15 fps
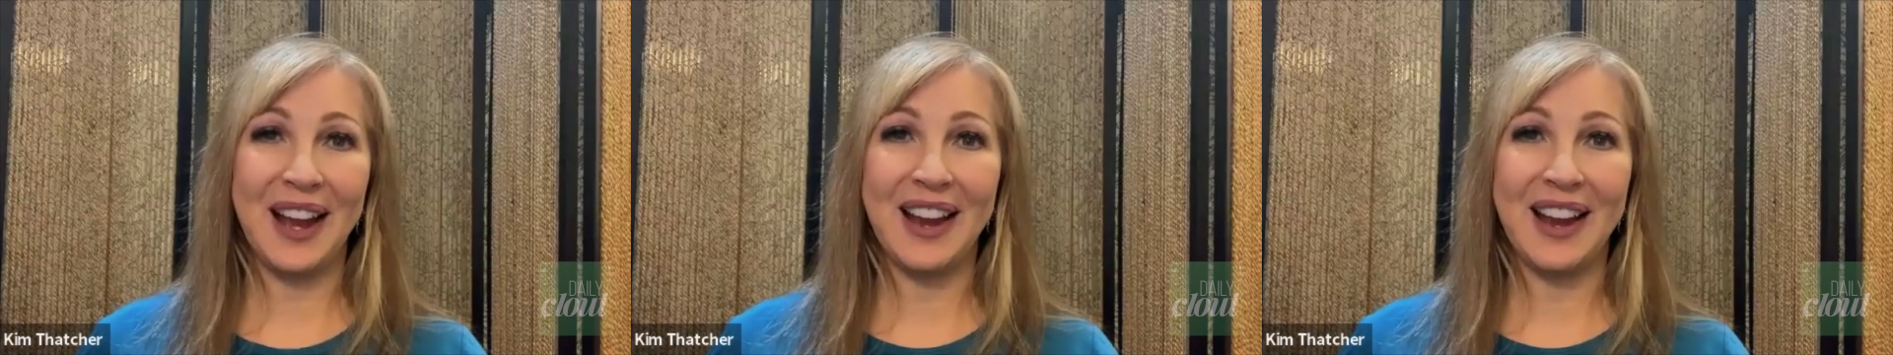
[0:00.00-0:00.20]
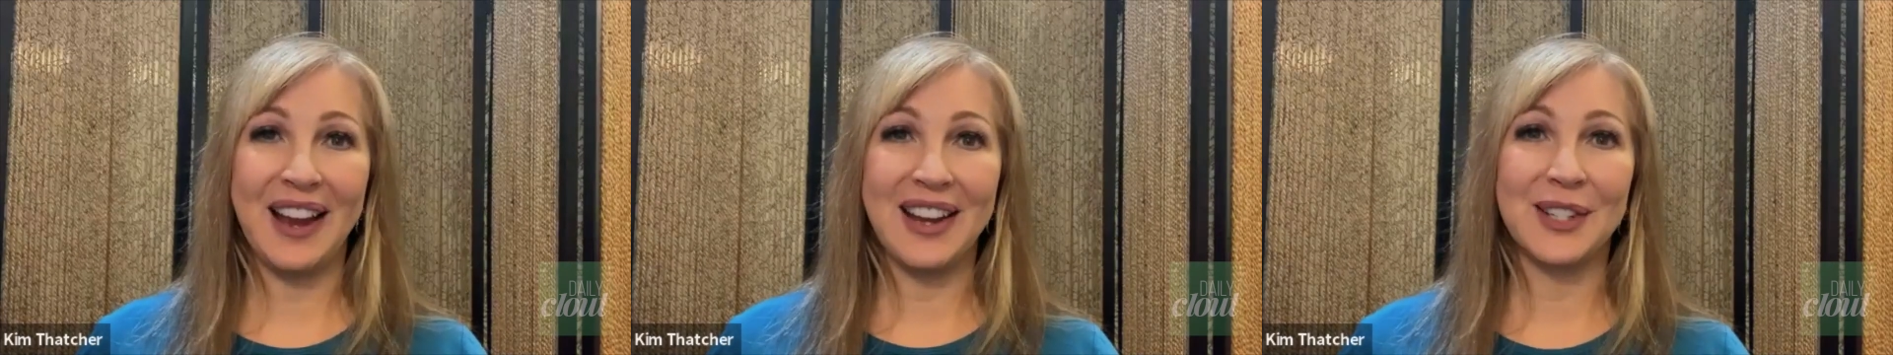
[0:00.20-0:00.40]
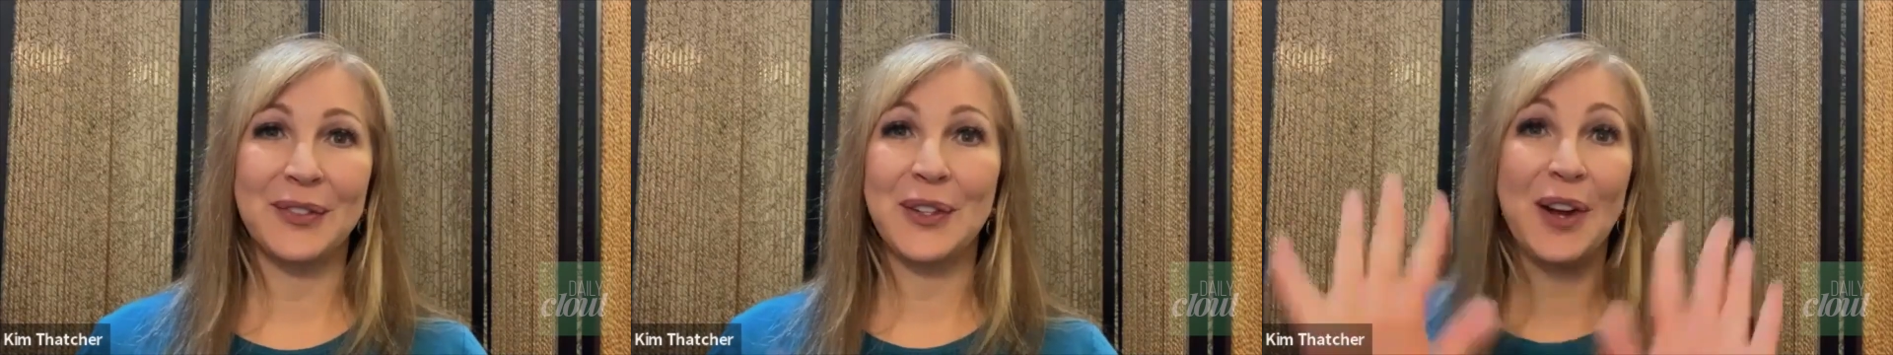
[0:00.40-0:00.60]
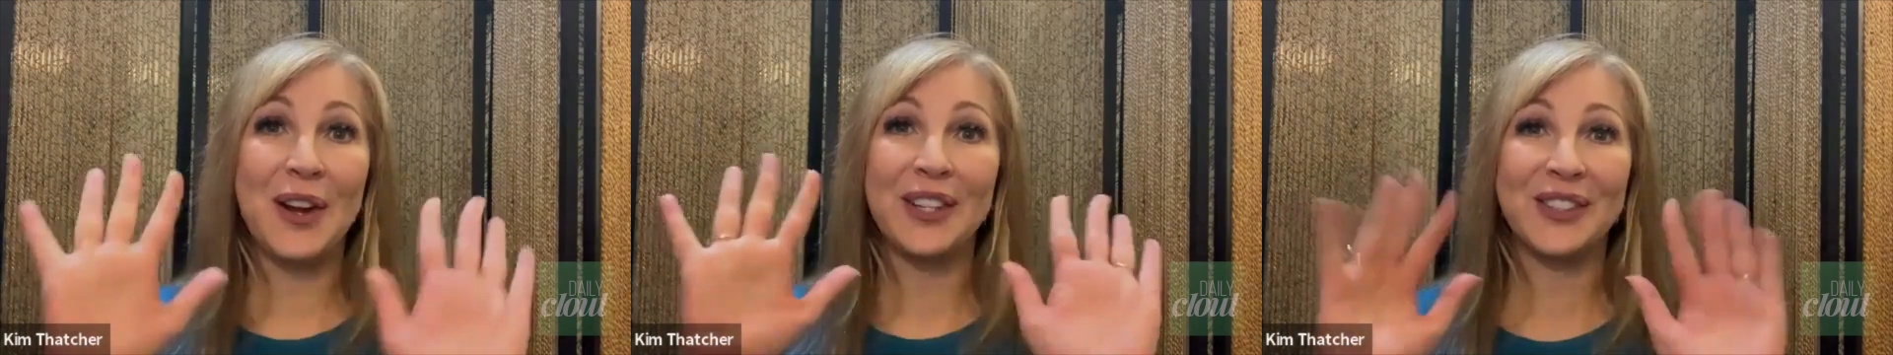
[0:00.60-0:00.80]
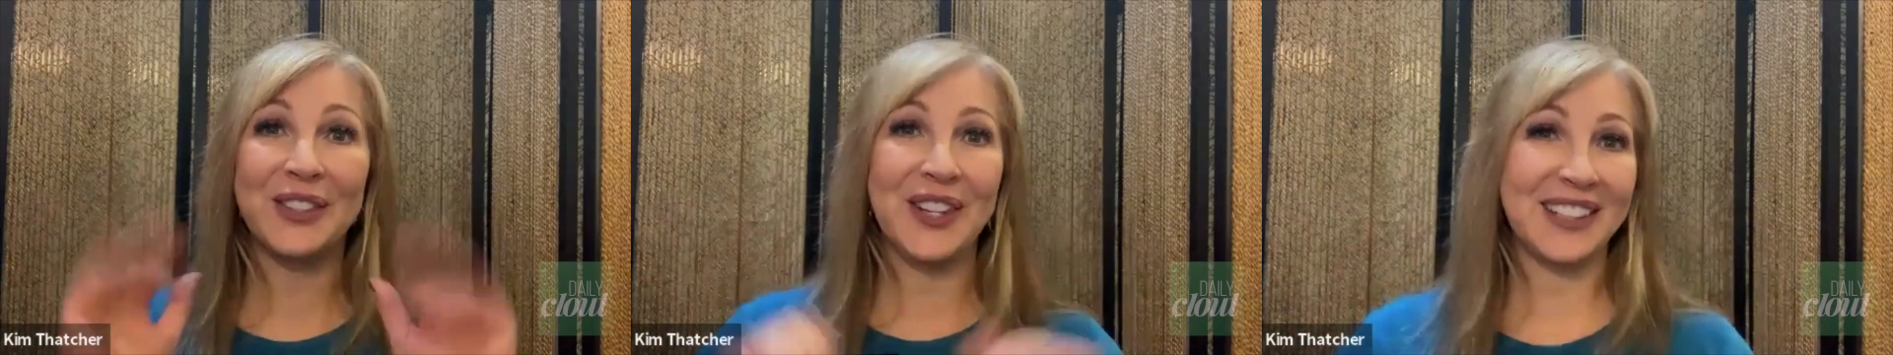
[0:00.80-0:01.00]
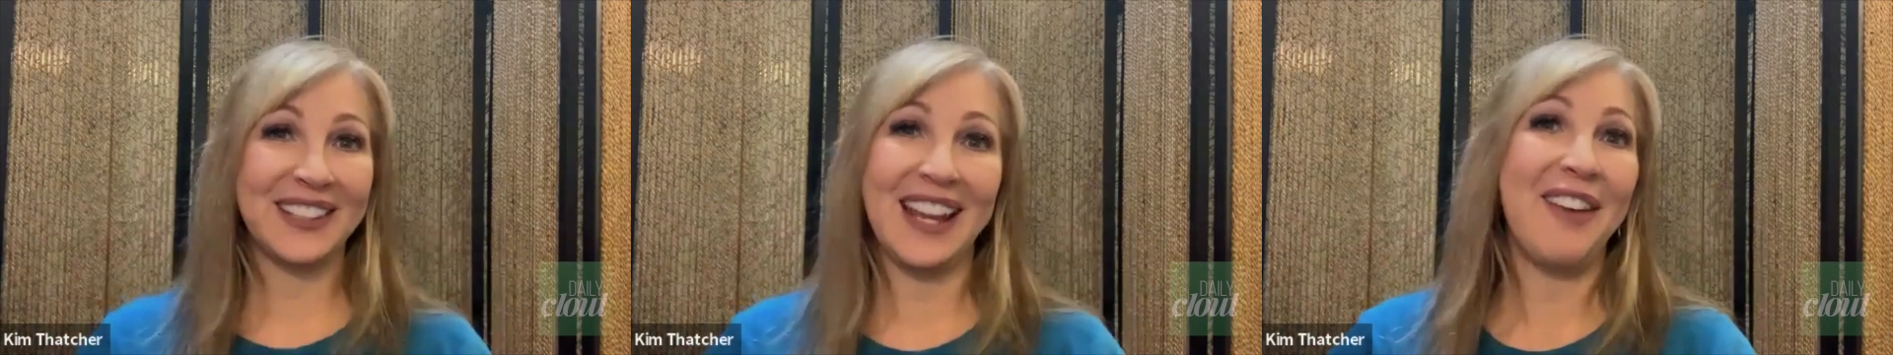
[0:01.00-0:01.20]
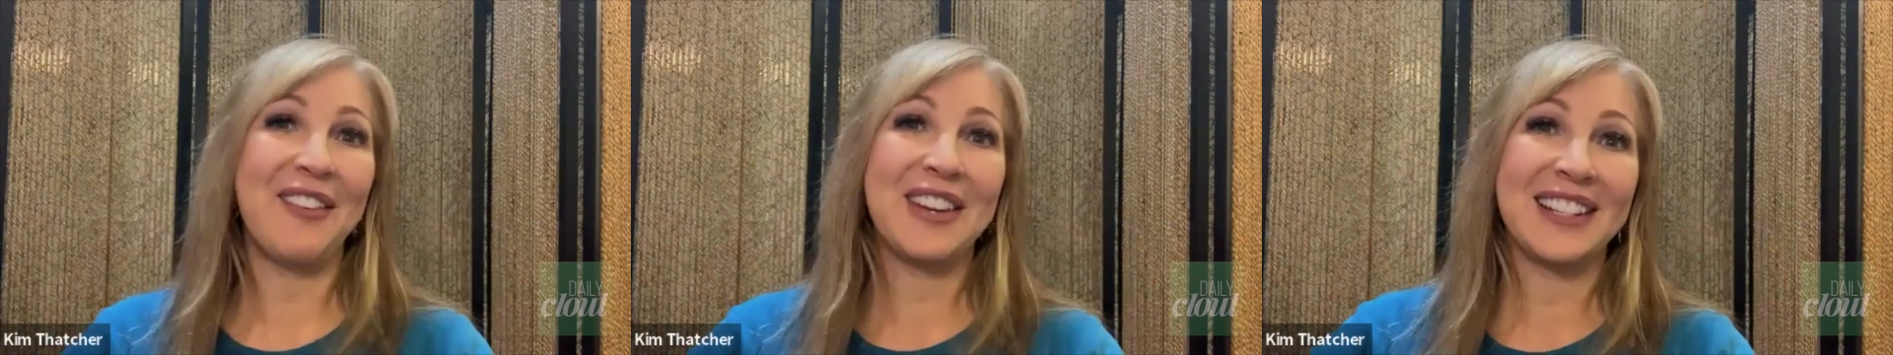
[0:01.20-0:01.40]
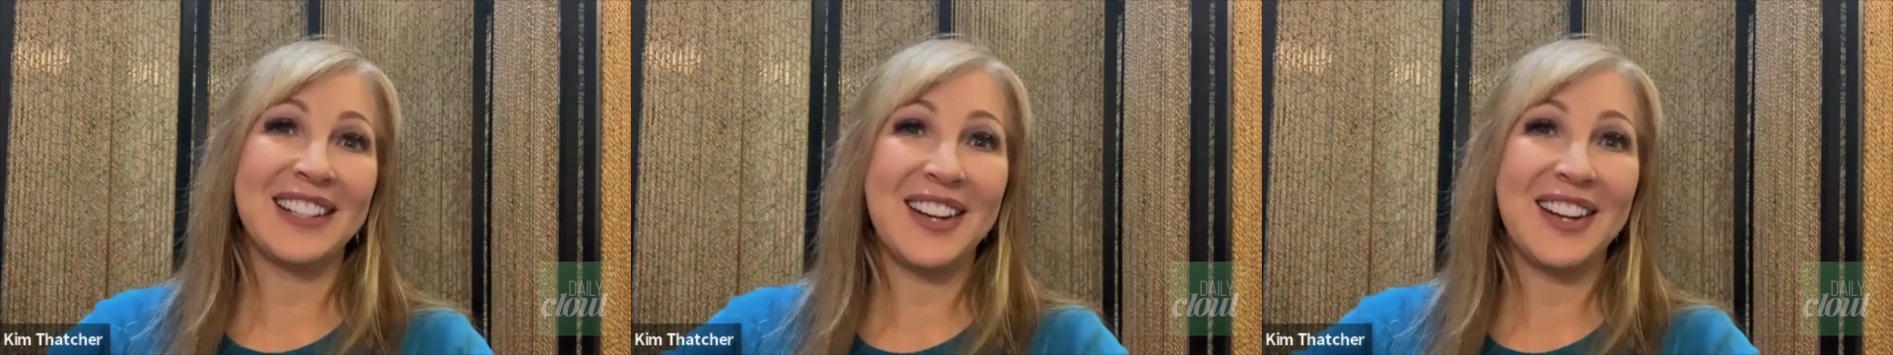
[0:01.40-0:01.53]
I just feel awestruck having a